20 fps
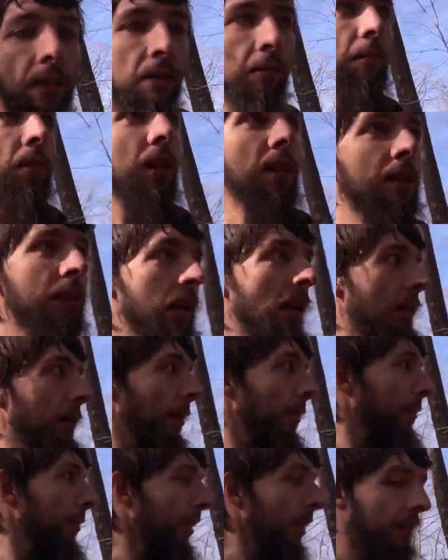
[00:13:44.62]
please
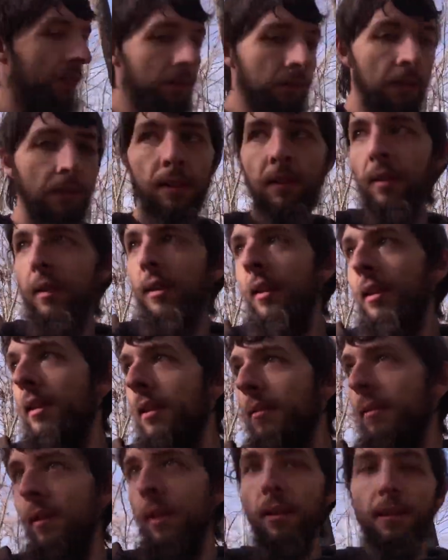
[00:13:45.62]
comment below
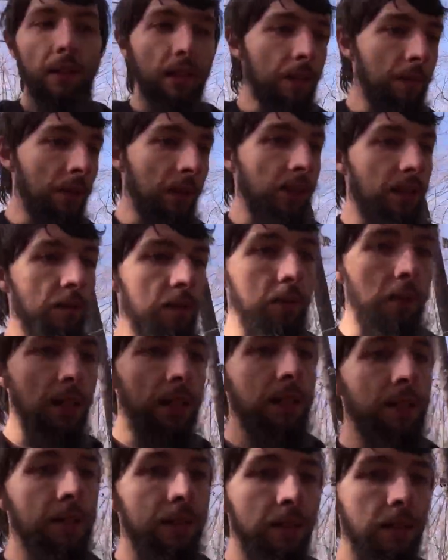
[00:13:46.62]
what you think about this
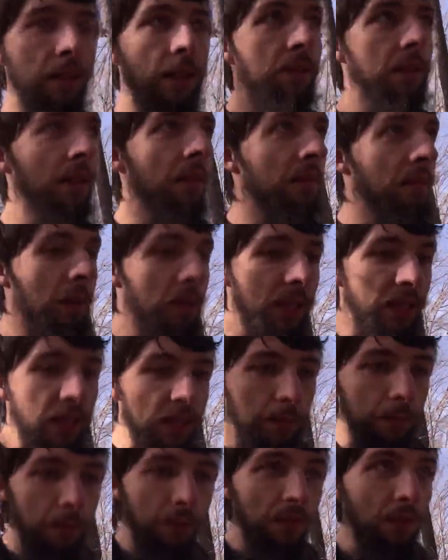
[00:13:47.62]
place and if you've been
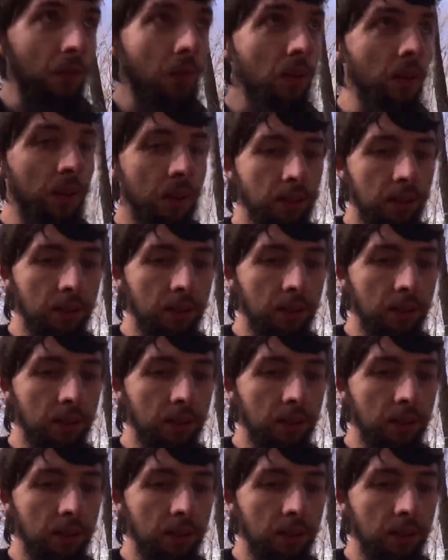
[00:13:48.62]
here before.